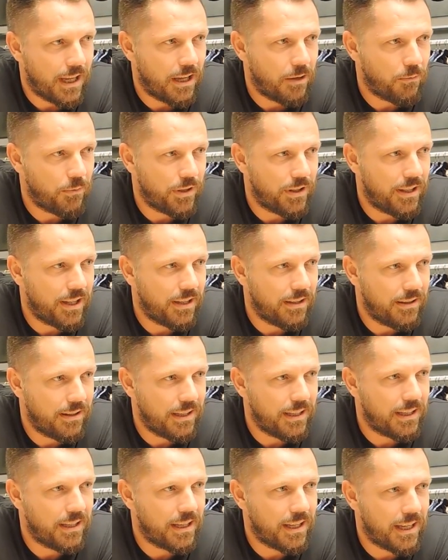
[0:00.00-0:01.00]
And with that
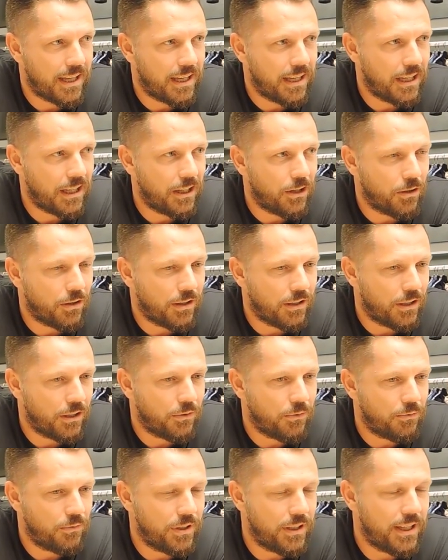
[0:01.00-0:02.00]
DNA,
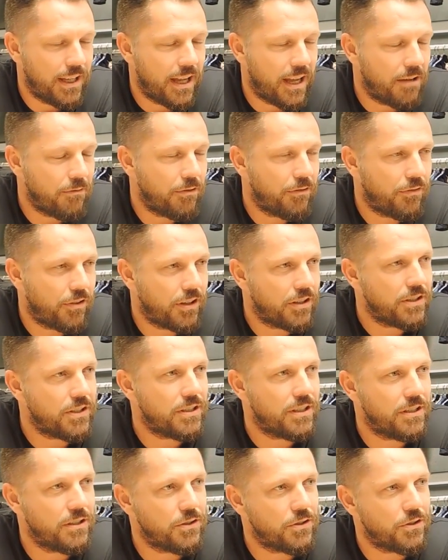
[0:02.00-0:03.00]
you really have a
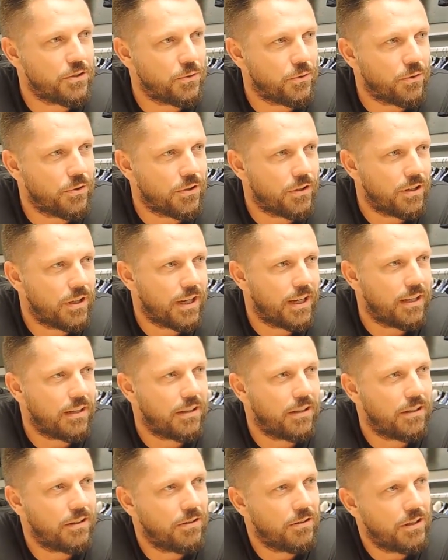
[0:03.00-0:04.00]
function in the store,
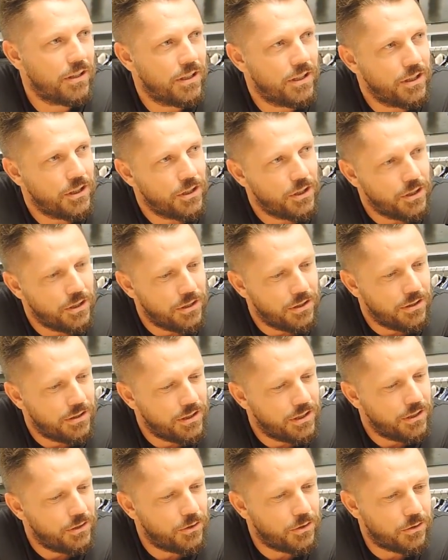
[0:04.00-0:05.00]
and
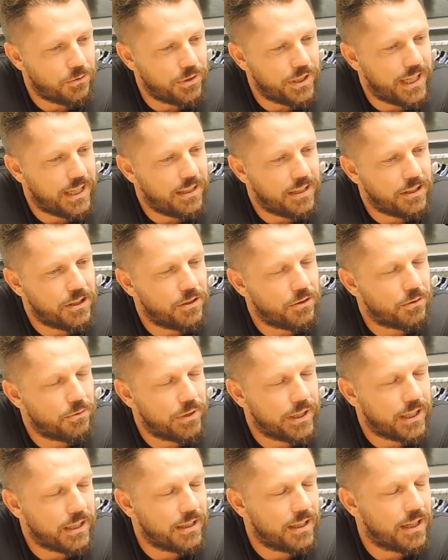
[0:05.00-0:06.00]
you create that you're
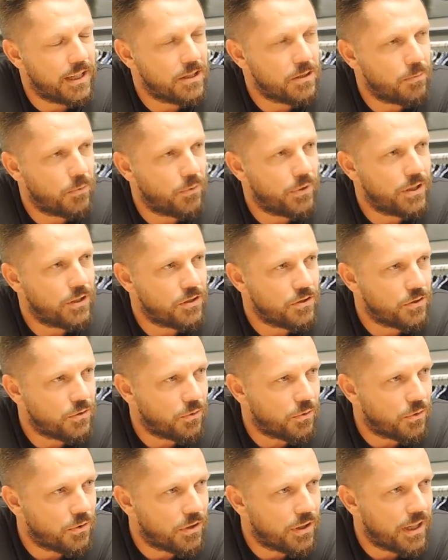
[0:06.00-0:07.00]
recognizable in the
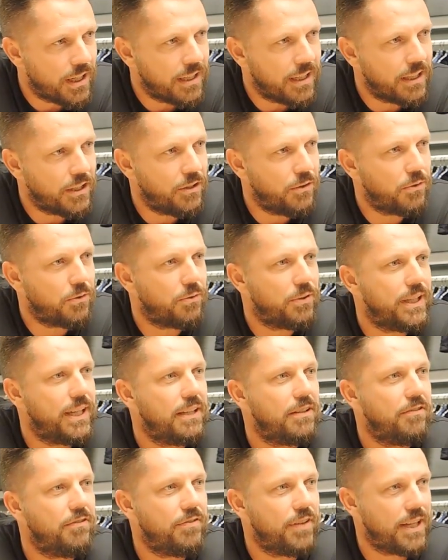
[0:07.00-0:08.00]
store, and that you
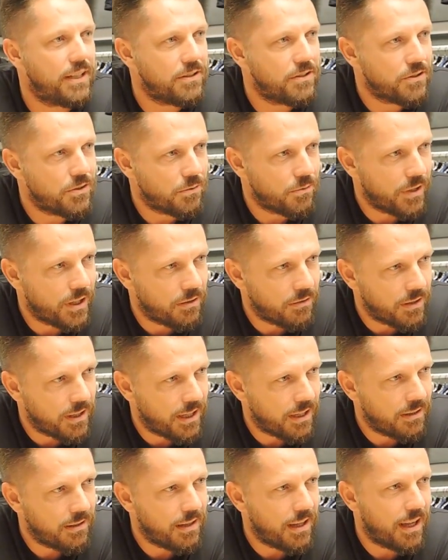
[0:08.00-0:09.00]
create fans around
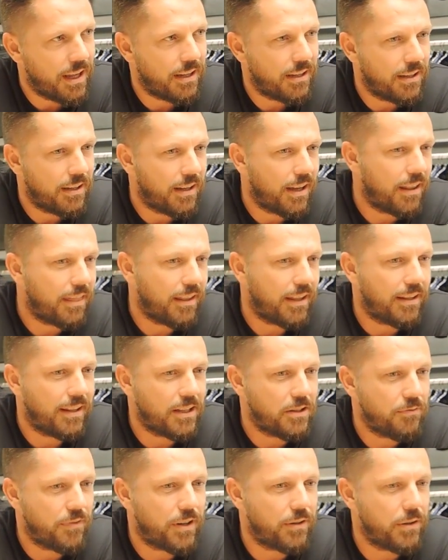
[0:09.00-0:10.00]
that. And I think
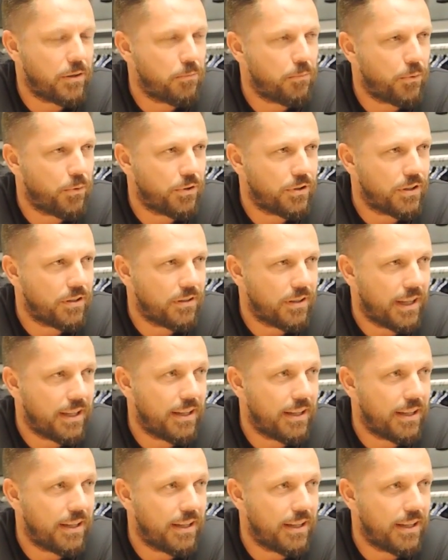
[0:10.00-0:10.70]
that's very important.